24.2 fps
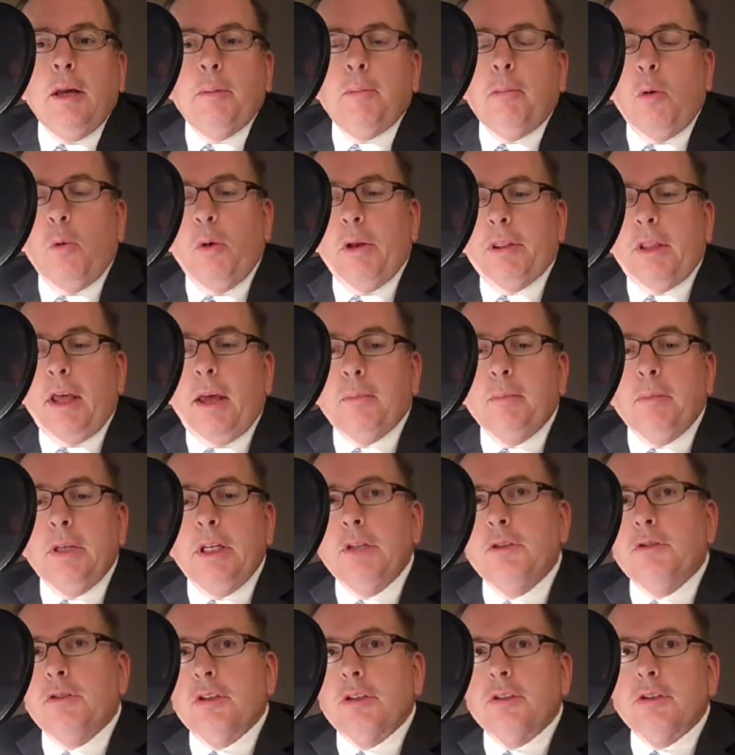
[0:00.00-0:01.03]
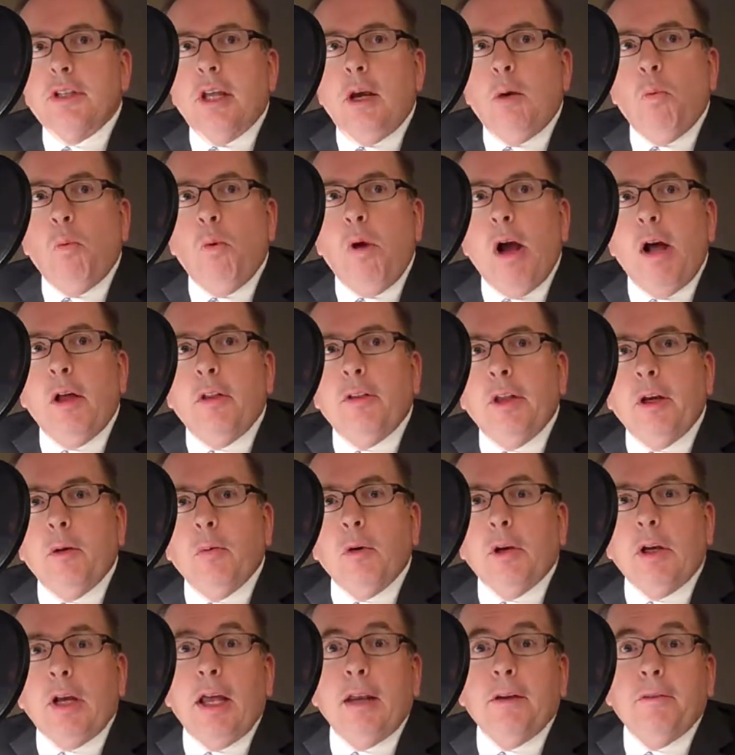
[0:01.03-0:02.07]
But what that means is that while they
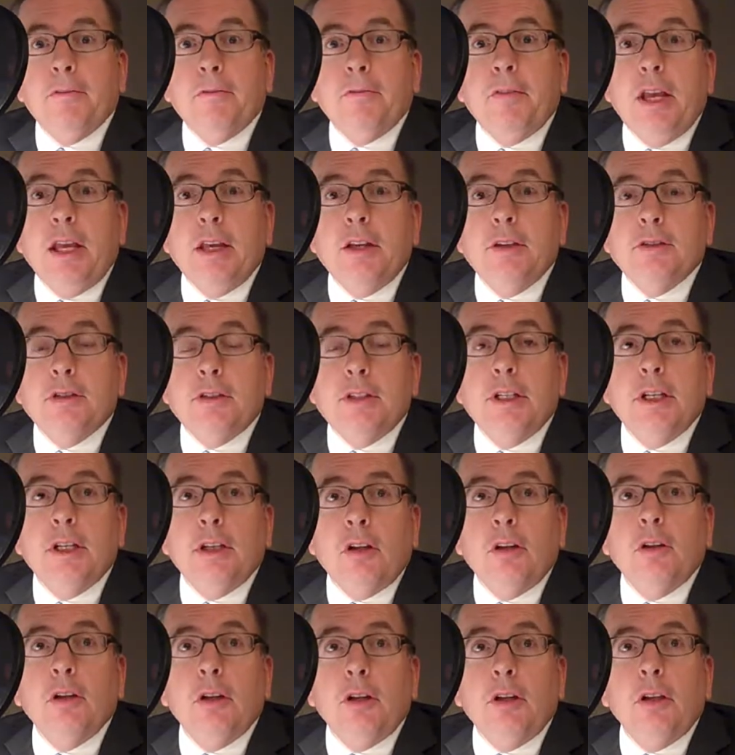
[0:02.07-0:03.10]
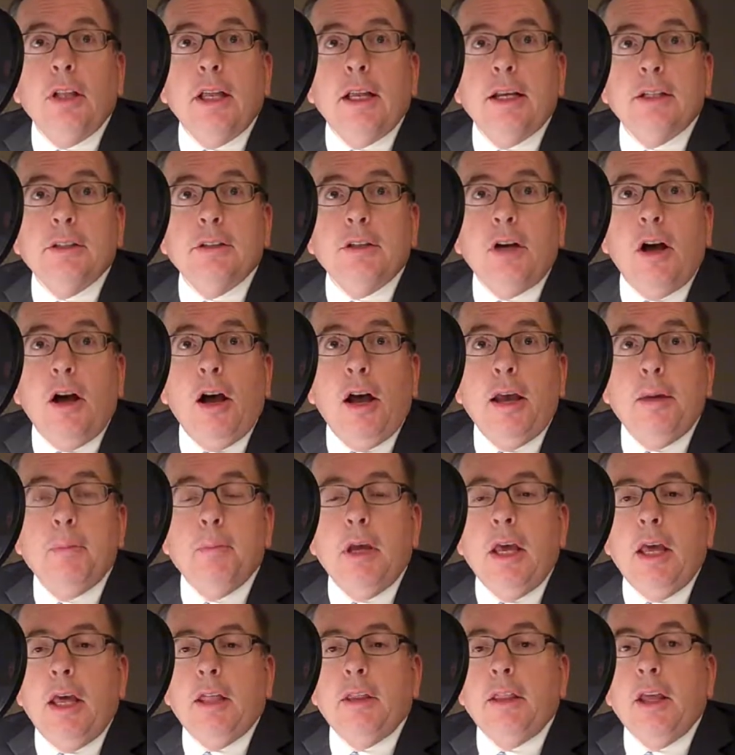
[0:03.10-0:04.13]
were kind of phased in a little at a
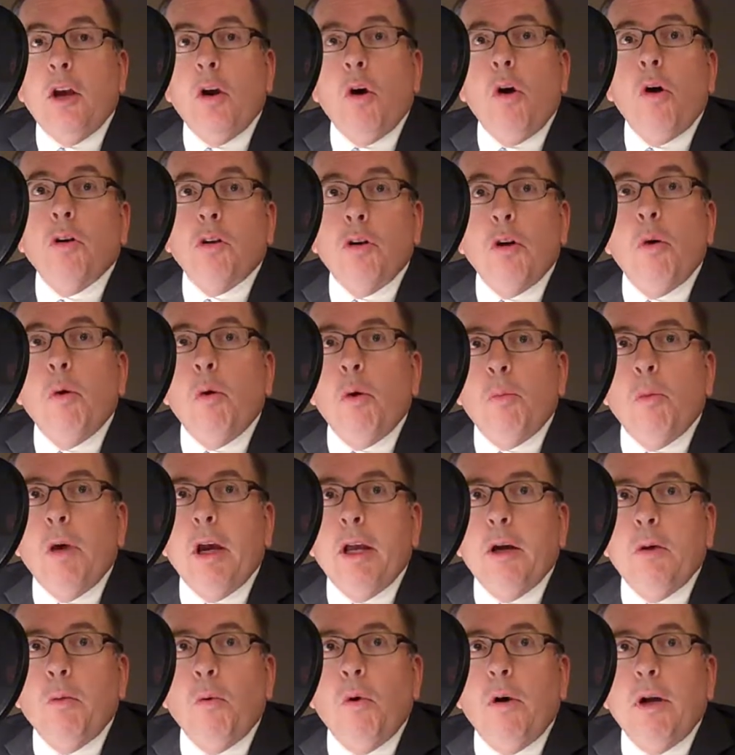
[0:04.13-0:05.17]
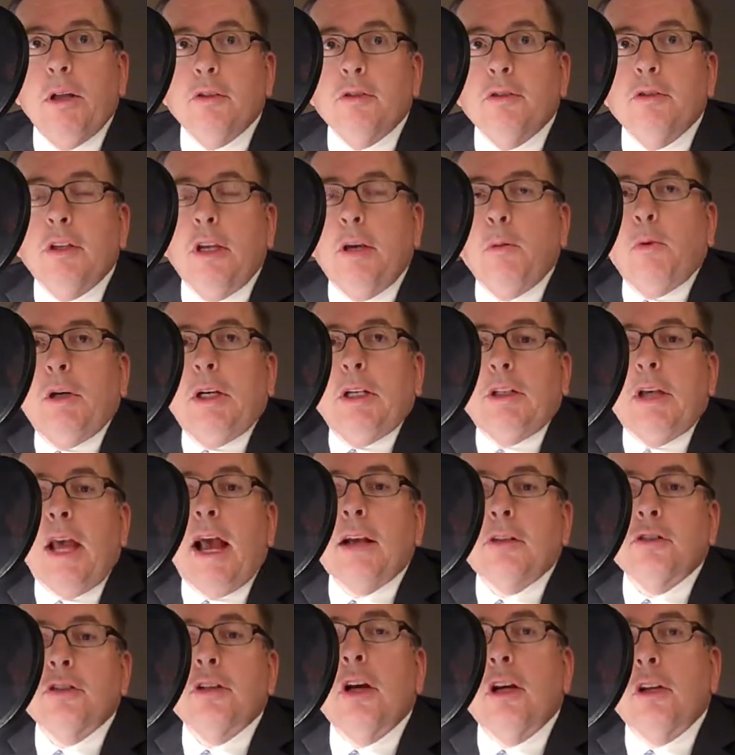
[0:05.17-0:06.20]
time, they all go away at once. And when a
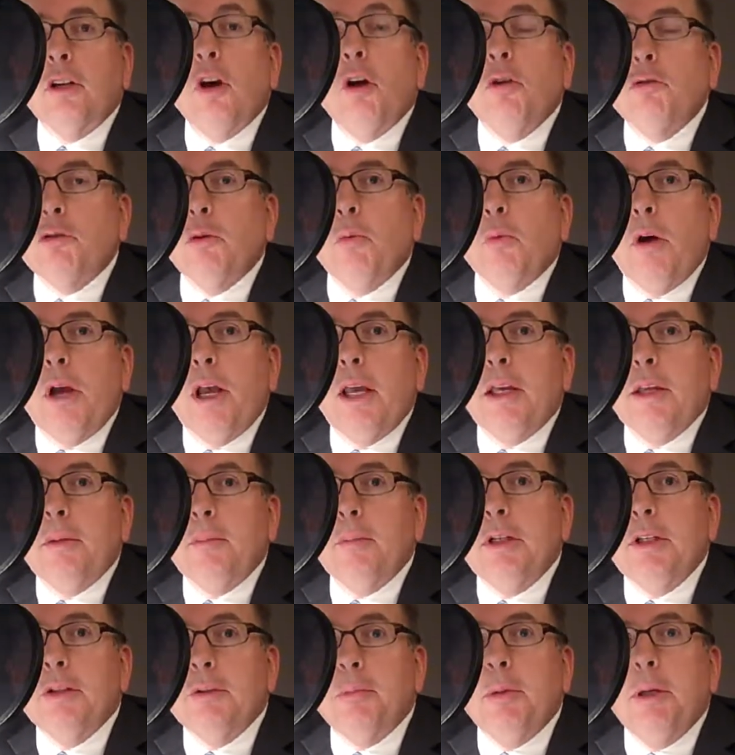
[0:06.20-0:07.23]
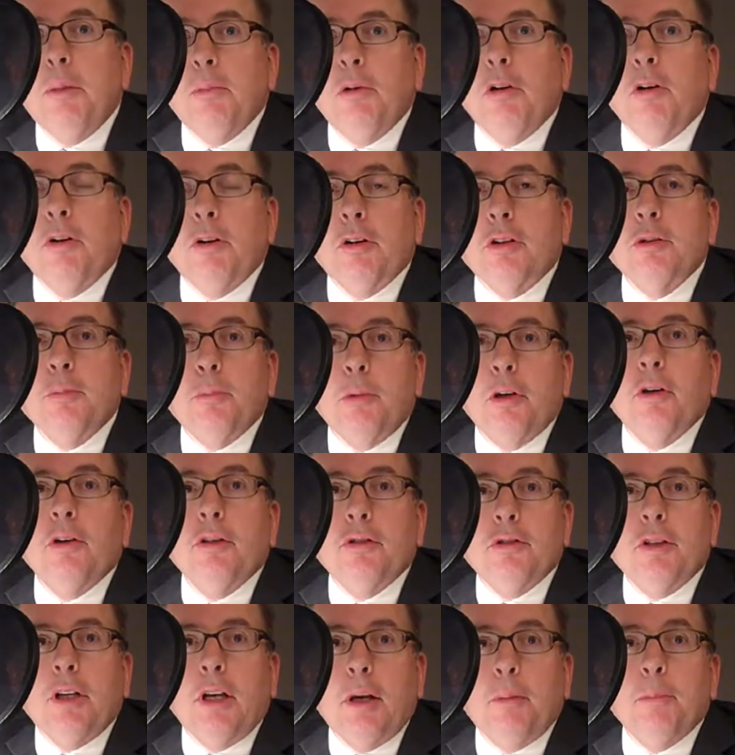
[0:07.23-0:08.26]
tax cut goes away, it means people are
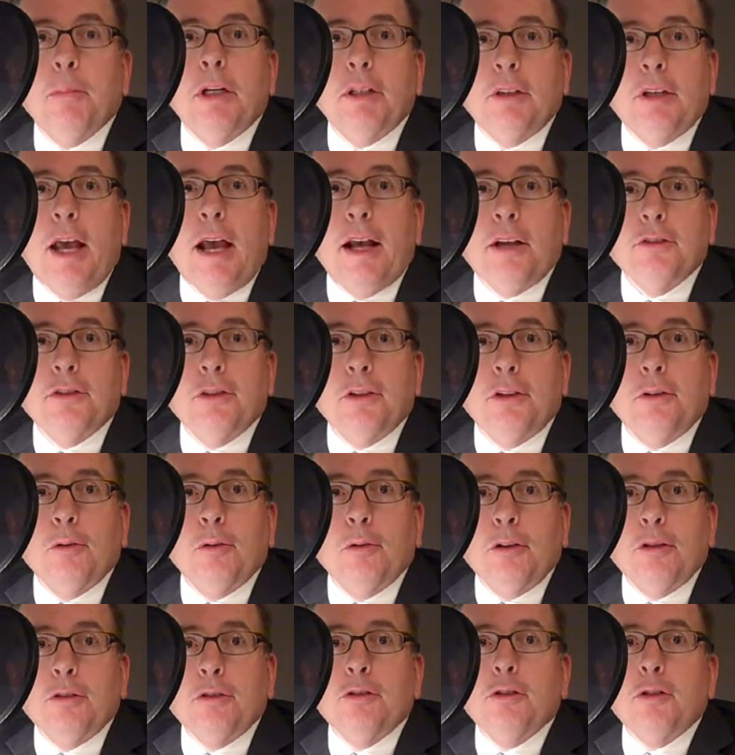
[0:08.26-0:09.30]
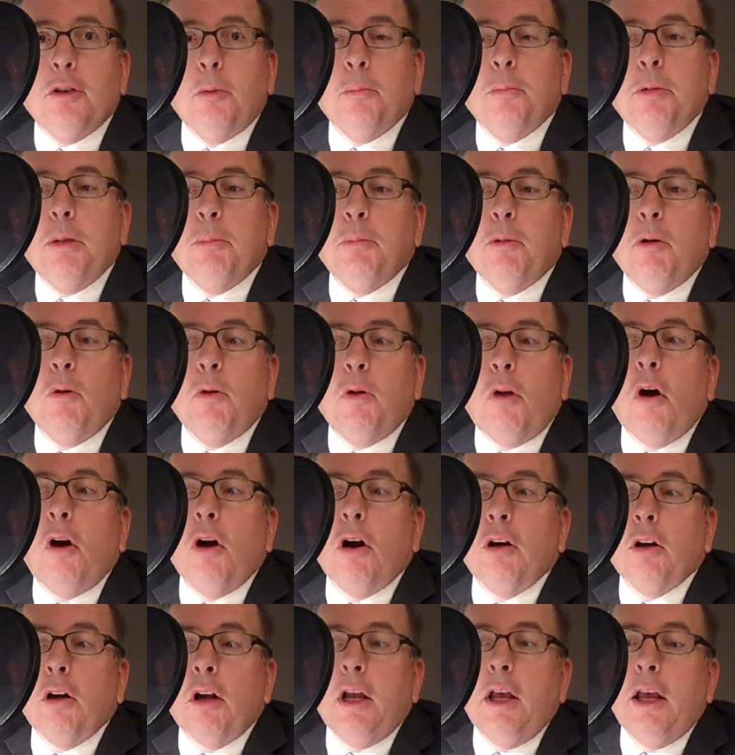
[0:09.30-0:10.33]
experiencing a big tax increase. So people
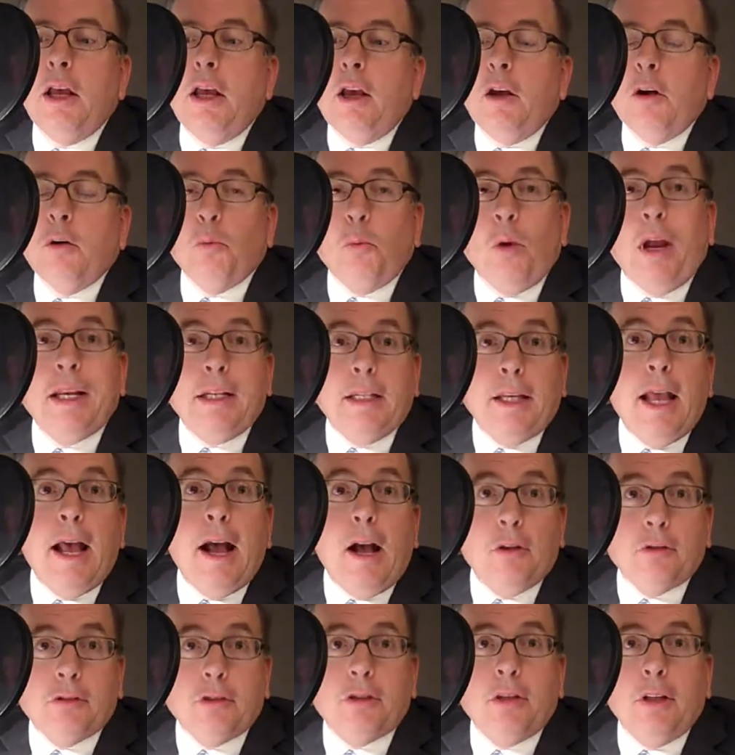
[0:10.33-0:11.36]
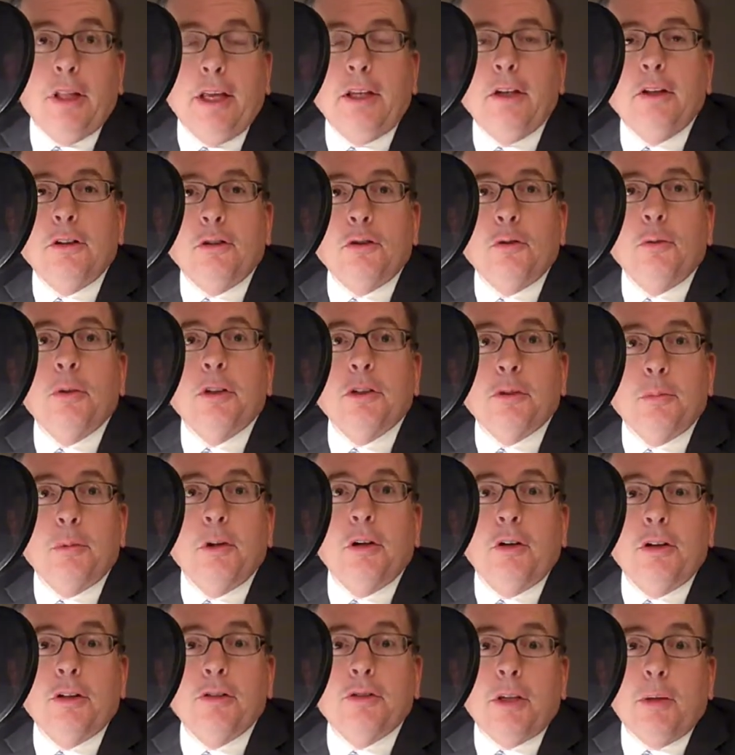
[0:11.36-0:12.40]
are right now slated to
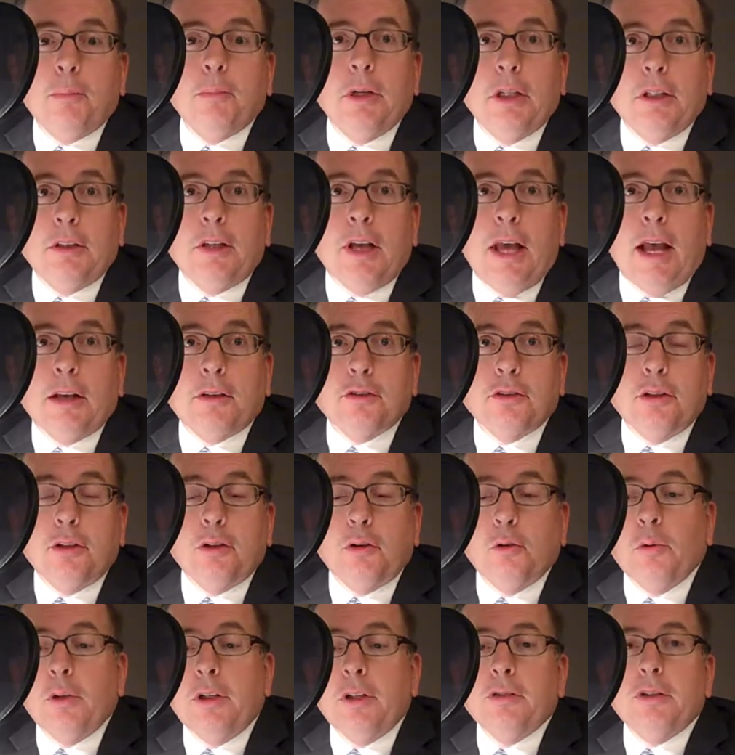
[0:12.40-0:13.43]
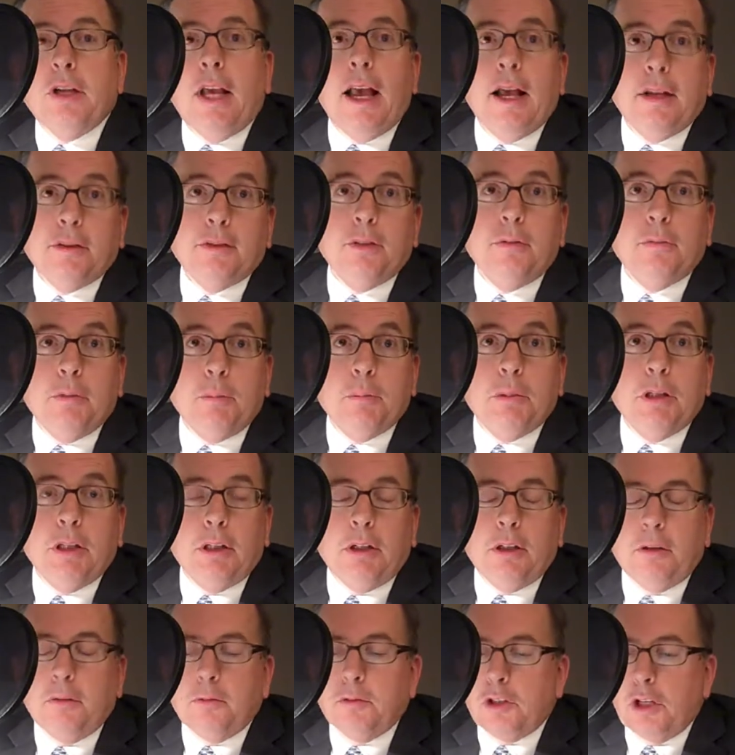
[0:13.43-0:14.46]
experience a big tax increase as of the
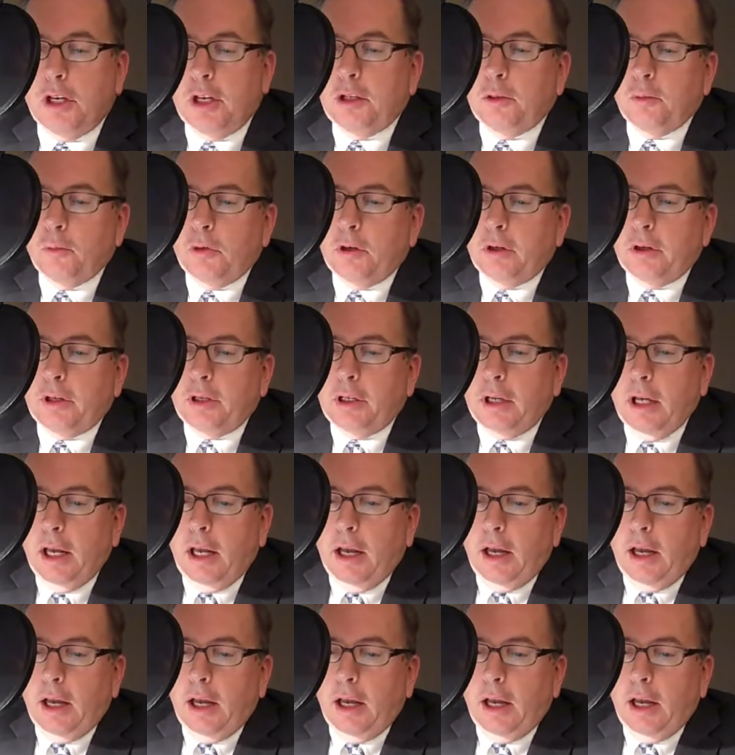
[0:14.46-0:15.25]
beginning of January.